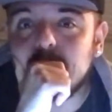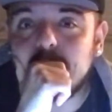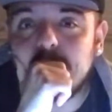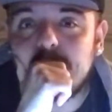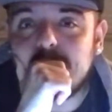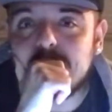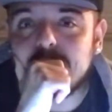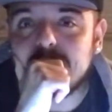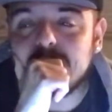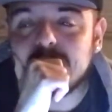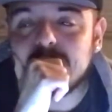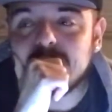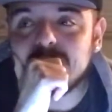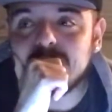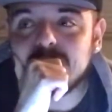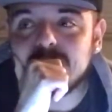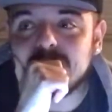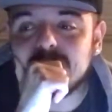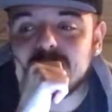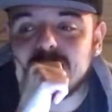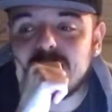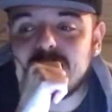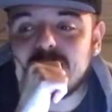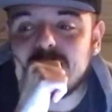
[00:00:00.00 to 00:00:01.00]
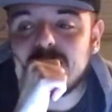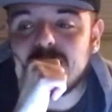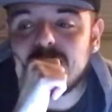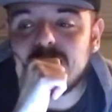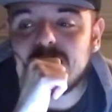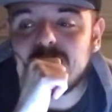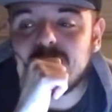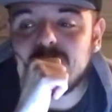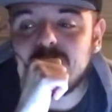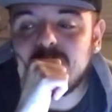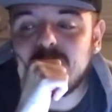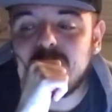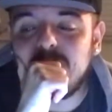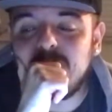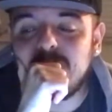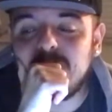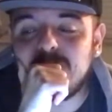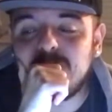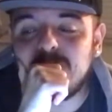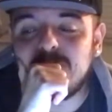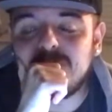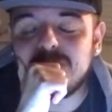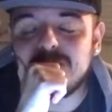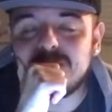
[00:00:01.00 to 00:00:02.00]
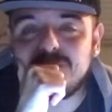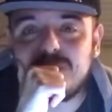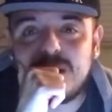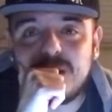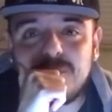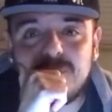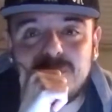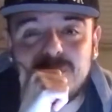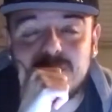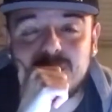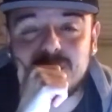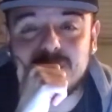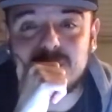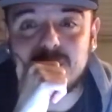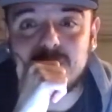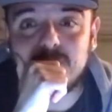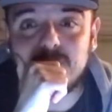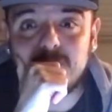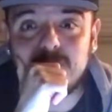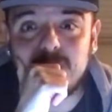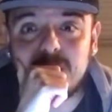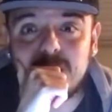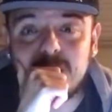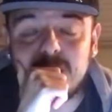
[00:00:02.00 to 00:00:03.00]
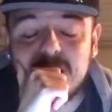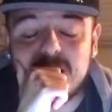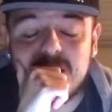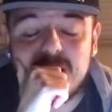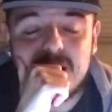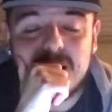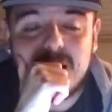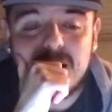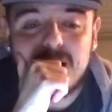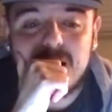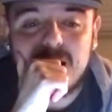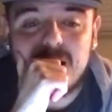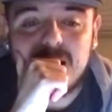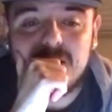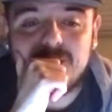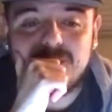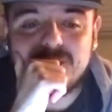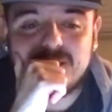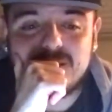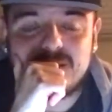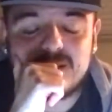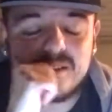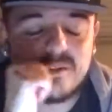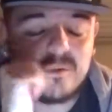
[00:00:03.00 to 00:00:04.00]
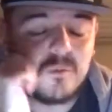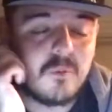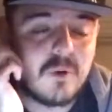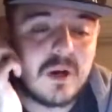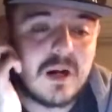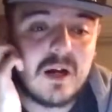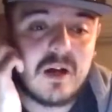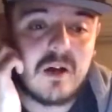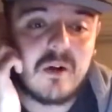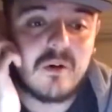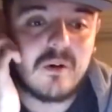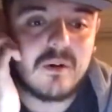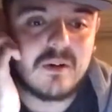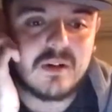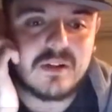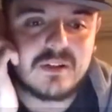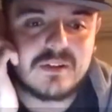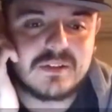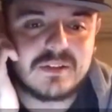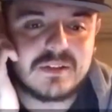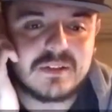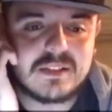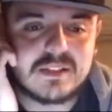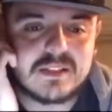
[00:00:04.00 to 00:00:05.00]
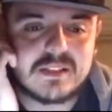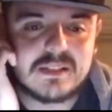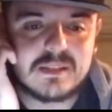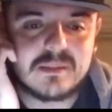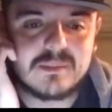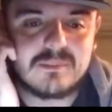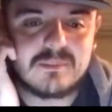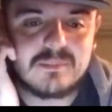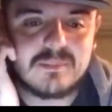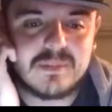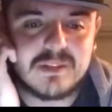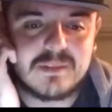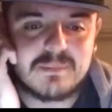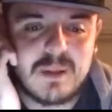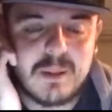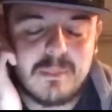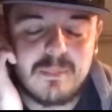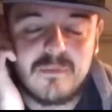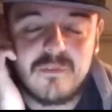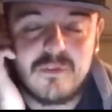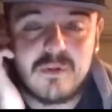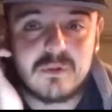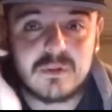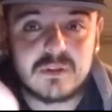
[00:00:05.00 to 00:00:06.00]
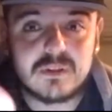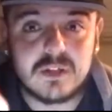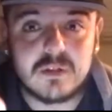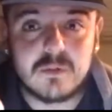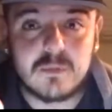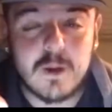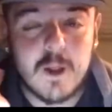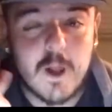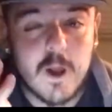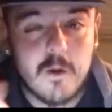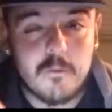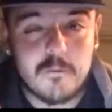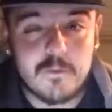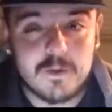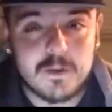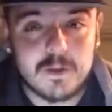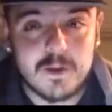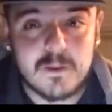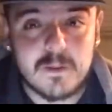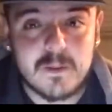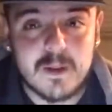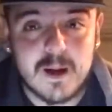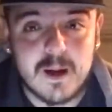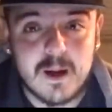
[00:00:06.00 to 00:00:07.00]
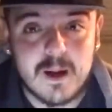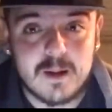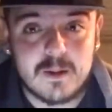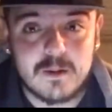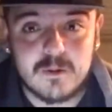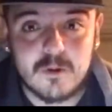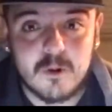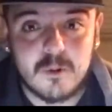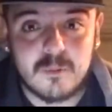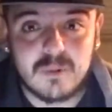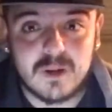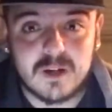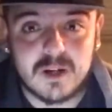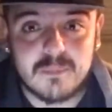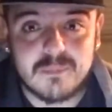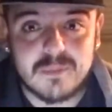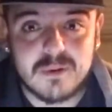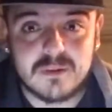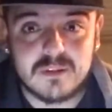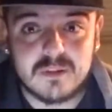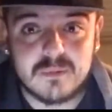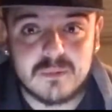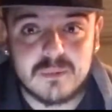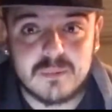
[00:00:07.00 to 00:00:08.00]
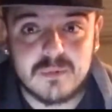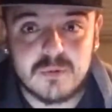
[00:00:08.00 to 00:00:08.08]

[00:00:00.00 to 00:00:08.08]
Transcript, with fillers: it, this was like one of the worst pay-per-views so far I've seen in a while. I just this is this pay-per-view is literally everything that I don't like about W